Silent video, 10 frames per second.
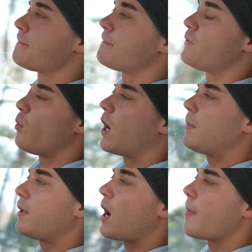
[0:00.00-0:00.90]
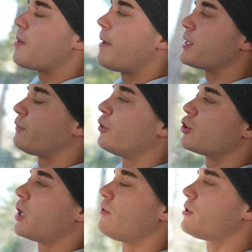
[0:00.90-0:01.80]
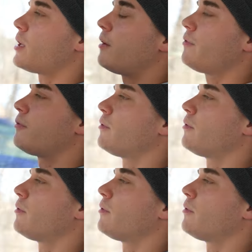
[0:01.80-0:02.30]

If you want to become the best version of yourself,